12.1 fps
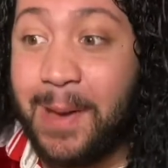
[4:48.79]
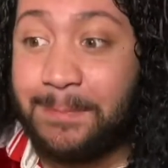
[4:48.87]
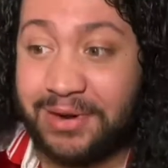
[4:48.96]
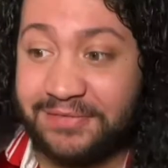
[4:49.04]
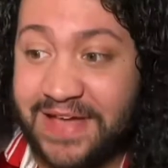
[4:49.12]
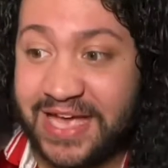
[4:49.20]

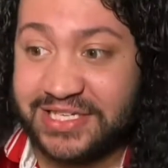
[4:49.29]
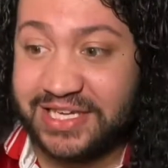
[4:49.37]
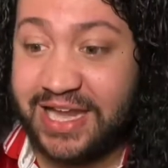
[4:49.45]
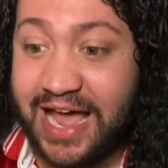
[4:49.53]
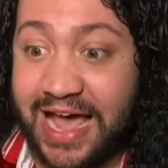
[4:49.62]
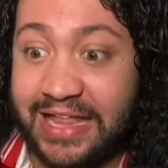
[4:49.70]

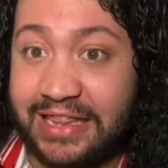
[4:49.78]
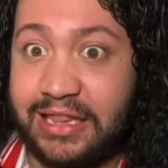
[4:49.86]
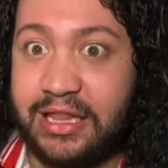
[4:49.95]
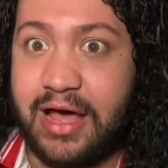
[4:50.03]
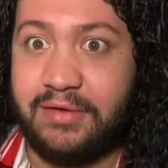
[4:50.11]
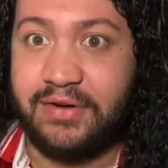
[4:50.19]
Perfection. I
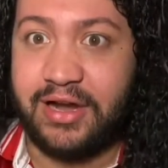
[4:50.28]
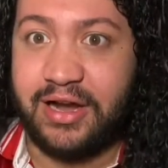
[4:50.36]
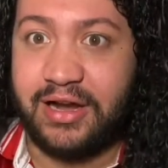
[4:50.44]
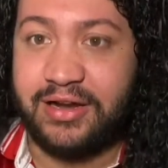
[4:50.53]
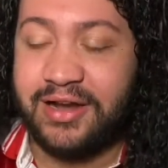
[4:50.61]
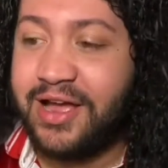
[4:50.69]
love
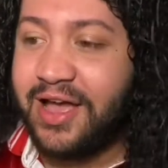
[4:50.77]
her.